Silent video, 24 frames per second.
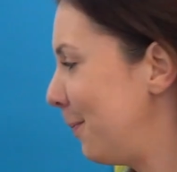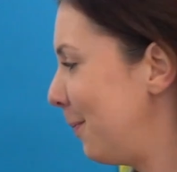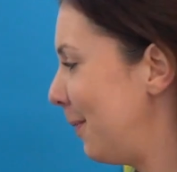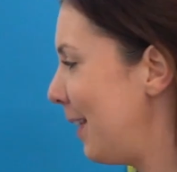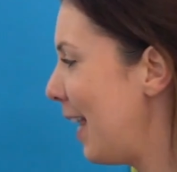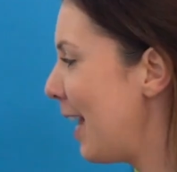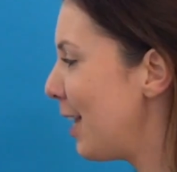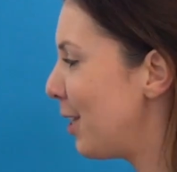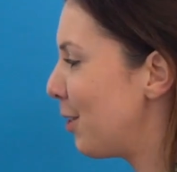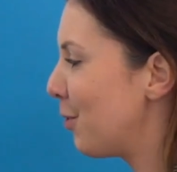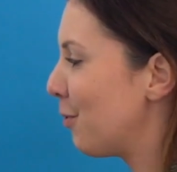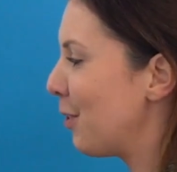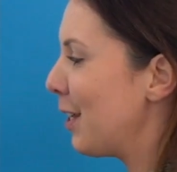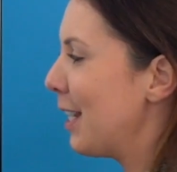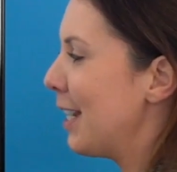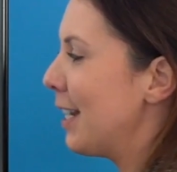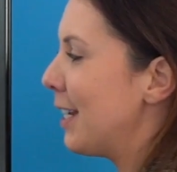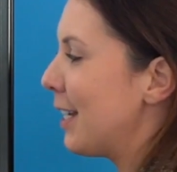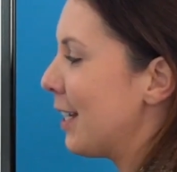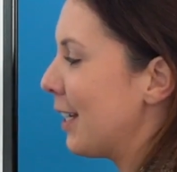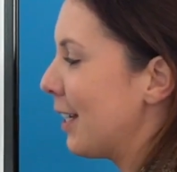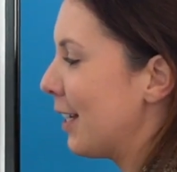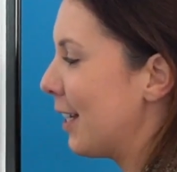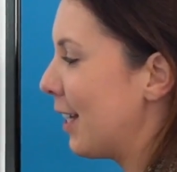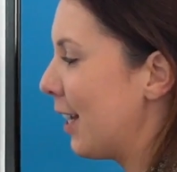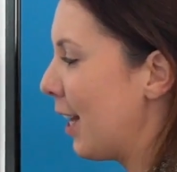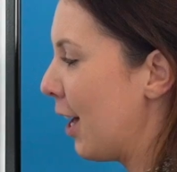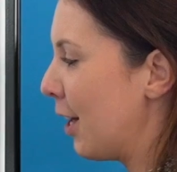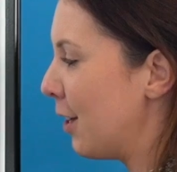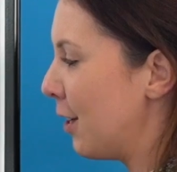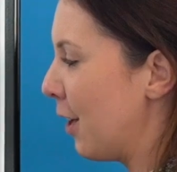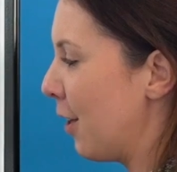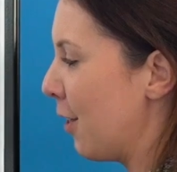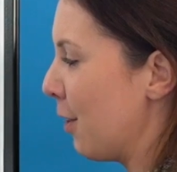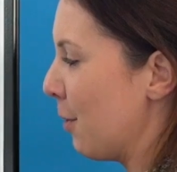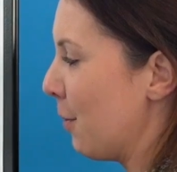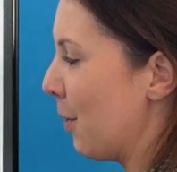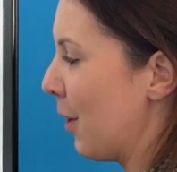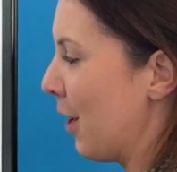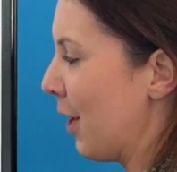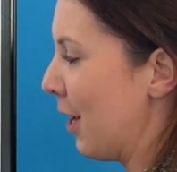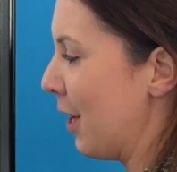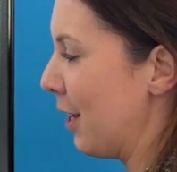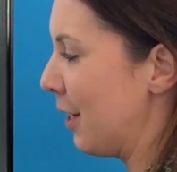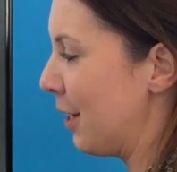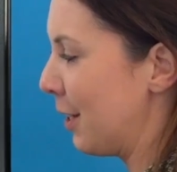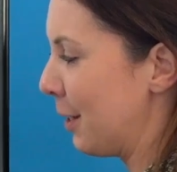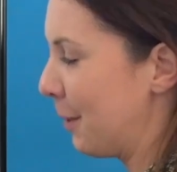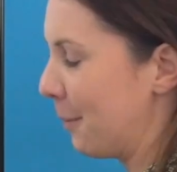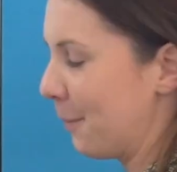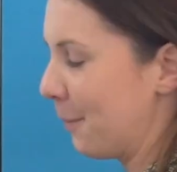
Let's read another word.